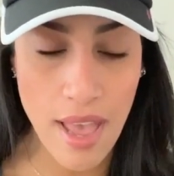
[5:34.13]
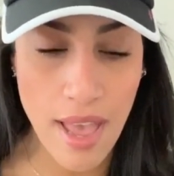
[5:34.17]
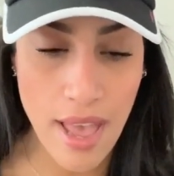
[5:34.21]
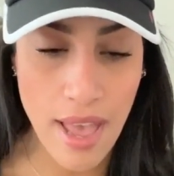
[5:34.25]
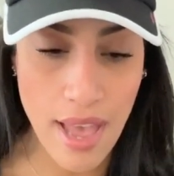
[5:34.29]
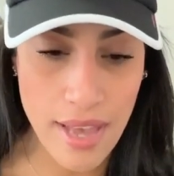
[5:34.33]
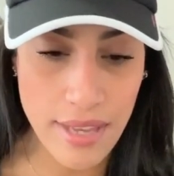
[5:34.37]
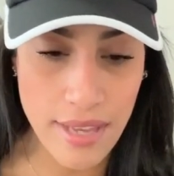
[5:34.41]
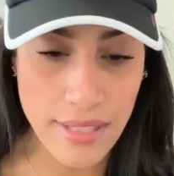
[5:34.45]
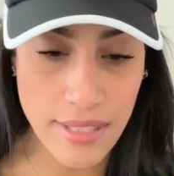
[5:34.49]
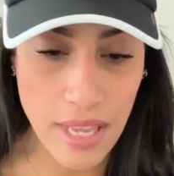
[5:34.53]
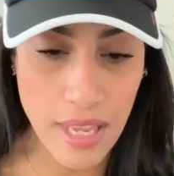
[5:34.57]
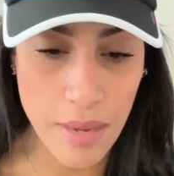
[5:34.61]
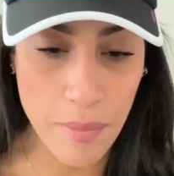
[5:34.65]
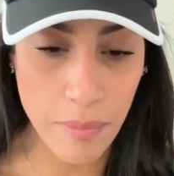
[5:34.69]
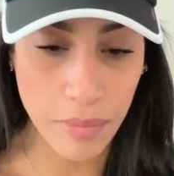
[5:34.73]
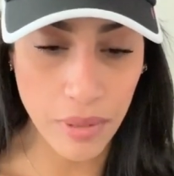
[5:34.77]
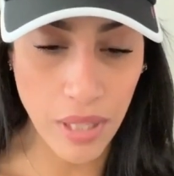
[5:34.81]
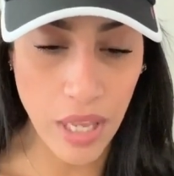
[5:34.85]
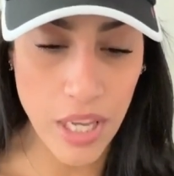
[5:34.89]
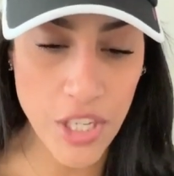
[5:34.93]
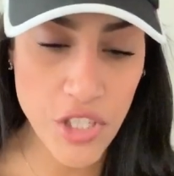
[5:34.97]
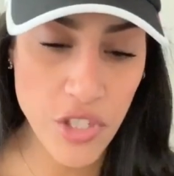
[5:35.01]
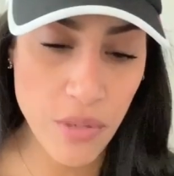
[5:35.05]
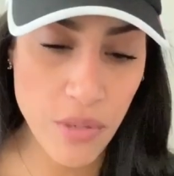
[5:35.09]
as a
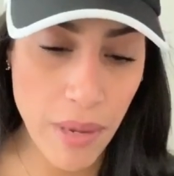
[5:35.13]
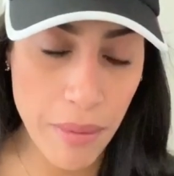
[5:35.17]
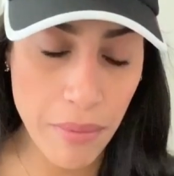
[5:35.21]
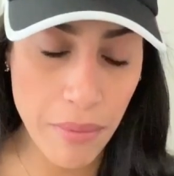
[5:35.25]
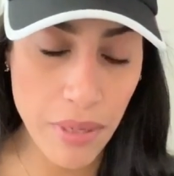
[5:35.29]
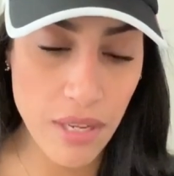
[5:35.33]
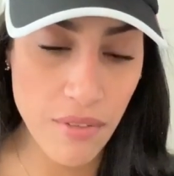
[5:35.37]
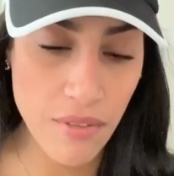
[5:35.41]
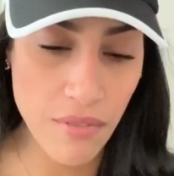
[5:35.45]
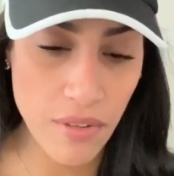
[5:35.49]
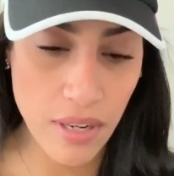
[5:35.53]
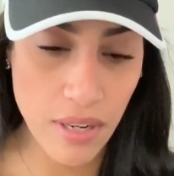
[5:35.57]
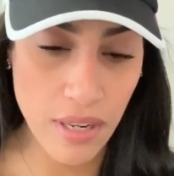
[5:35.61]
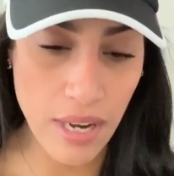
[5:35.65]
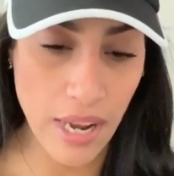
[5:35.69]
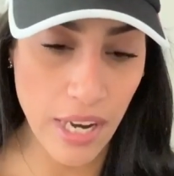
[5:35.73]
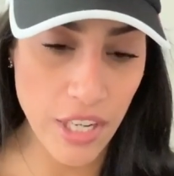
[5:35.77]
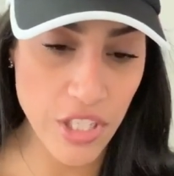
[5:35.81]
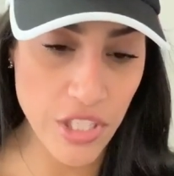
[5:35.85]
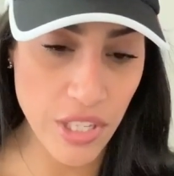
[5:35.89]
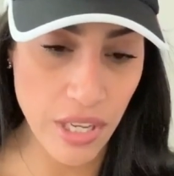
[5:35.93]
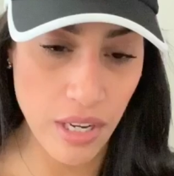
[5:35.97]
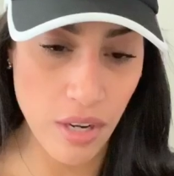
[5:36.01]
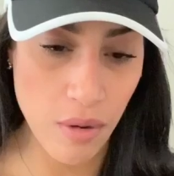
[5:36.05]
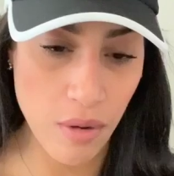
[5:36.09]
blush or maybe even an
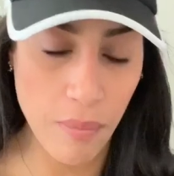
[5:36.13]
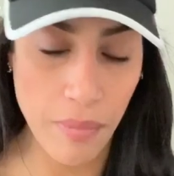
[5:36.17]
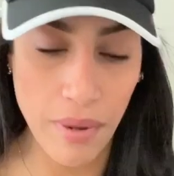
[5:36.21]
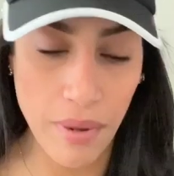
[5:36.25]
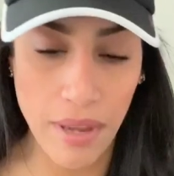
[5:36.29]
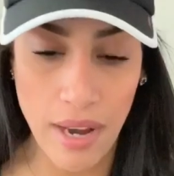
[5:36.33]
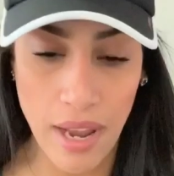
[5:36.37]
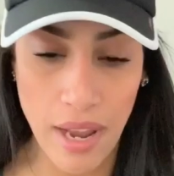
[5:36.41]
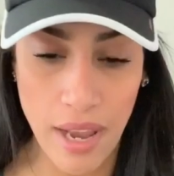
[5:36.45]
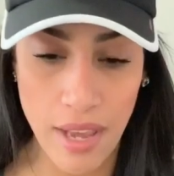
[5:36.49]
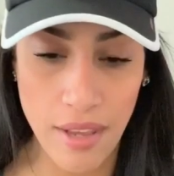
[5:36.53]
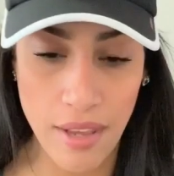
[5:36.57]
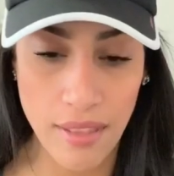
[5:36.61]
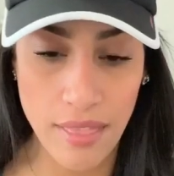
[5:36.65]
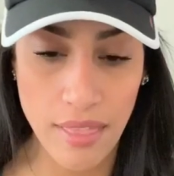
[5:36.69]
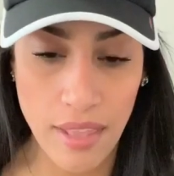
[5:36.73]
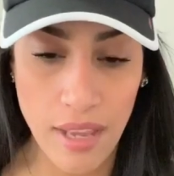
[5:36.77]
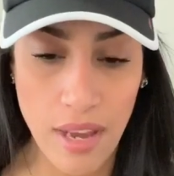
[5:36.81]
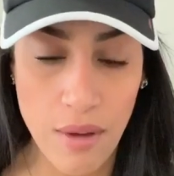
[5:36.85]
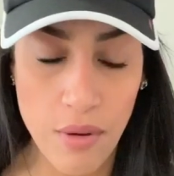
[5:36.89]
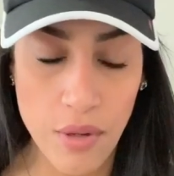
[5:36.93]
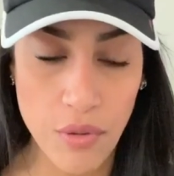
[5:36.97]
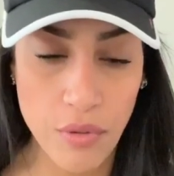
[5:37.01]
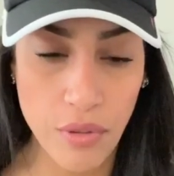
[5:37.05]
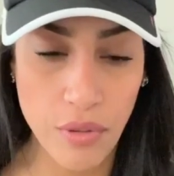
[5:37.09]
eyeshadow, but I think
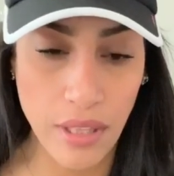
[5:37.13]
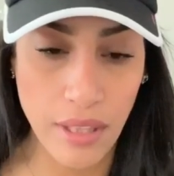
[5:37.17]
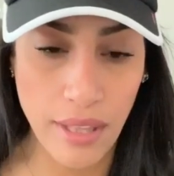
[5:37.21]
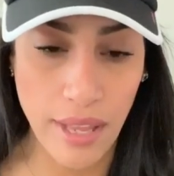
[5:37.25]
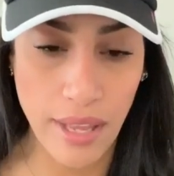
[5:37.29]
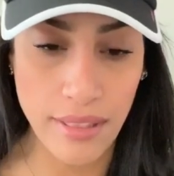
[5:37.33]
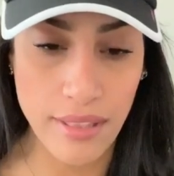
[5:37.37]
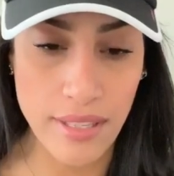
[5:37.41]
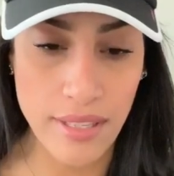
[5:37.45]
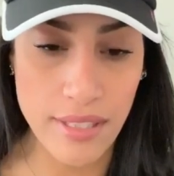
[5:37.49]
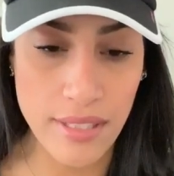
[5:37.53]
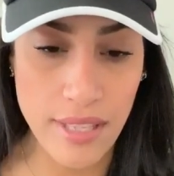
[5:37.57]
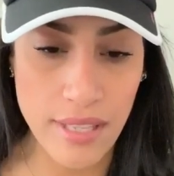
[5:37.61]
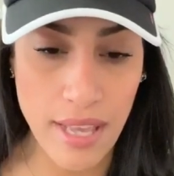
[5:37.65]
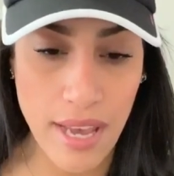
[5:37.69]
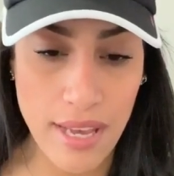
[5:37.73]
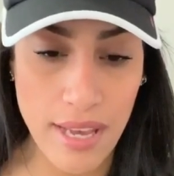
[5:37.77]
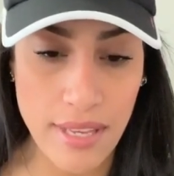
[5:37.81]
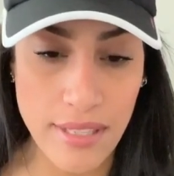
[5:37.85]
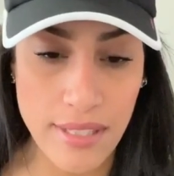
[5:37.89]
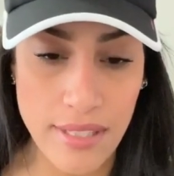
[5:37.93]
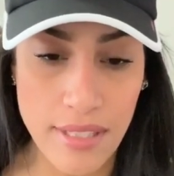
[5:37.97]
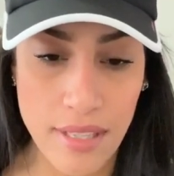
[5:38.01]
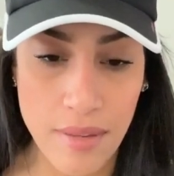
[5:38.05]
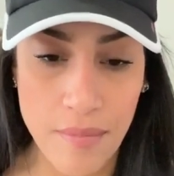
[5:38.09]
I would really like this
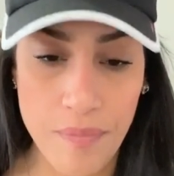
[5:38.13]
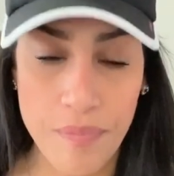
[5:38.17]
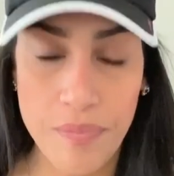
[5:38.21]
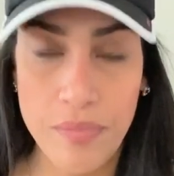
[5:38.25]
as